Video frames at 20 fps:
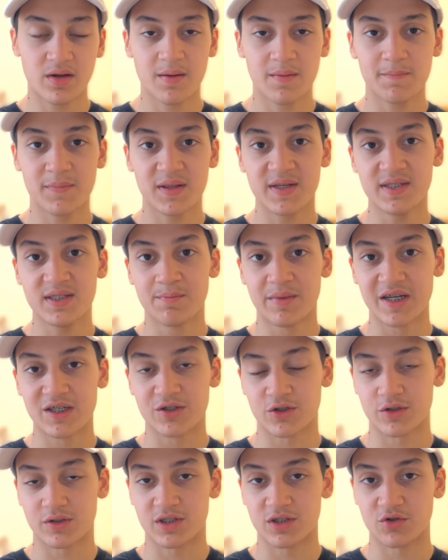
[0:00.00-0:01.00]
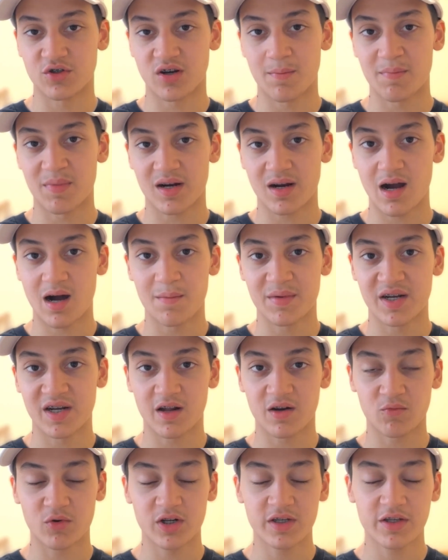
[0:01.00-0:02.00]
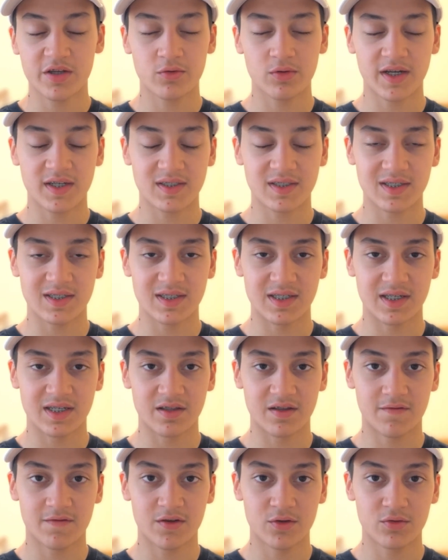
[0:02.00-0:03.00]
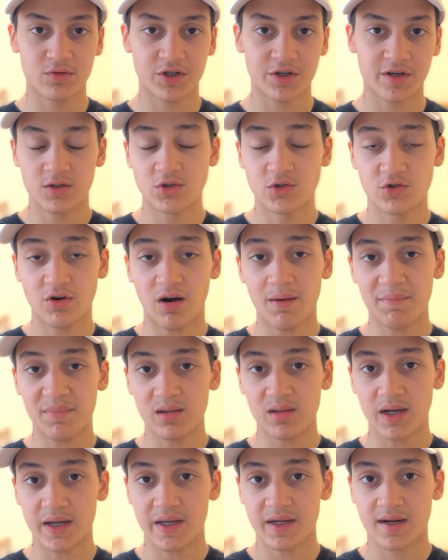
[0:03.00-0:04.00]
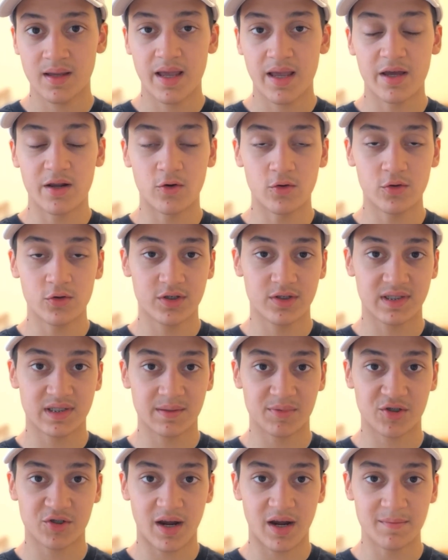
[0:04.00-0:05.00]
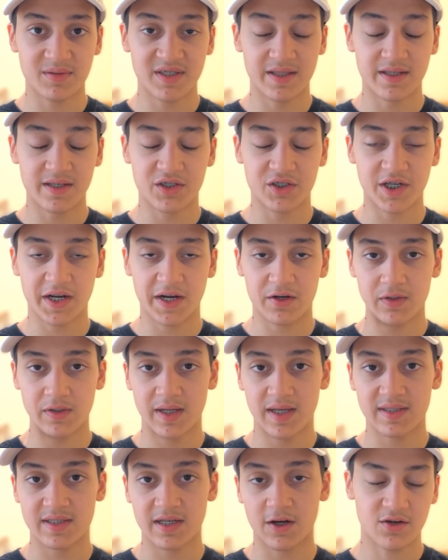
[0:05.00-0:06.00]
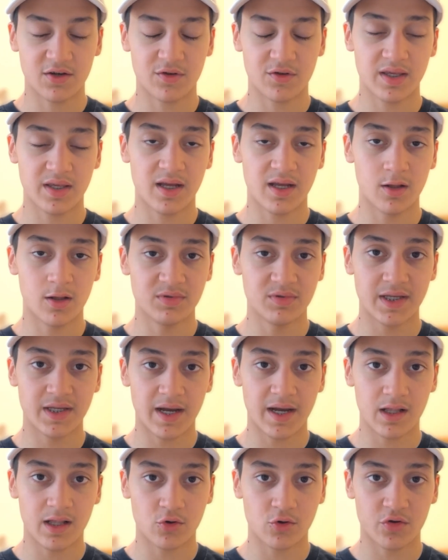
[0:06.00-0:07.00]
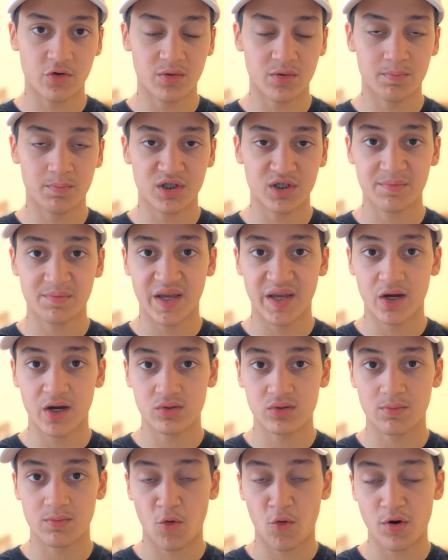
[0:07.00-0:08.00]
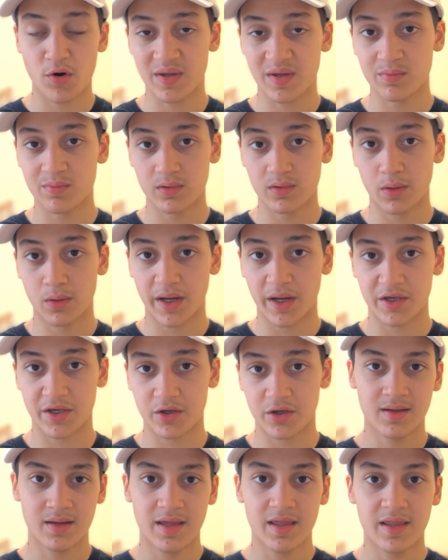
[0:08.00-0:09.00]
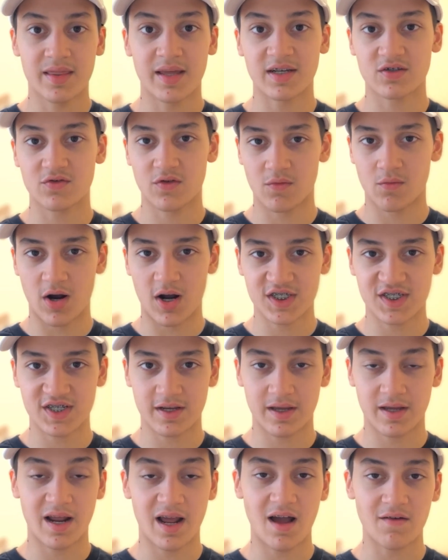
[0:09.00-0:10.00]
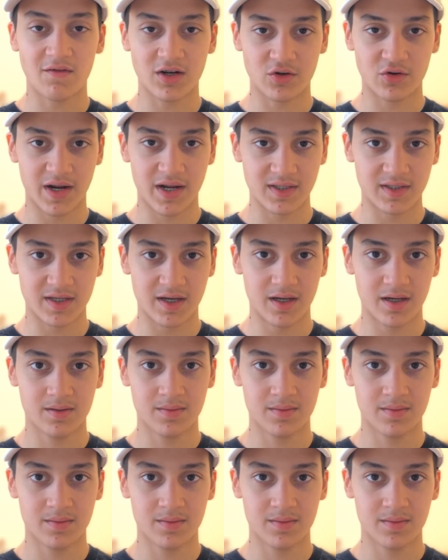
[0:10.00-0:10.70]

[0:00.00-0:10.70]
please make sure to drop a comment on what you'd like to see in the future, drop a like, and also subscribe to this channel as that really helps the algorithm push me out to more people like you. Thanks for watching and have a great day.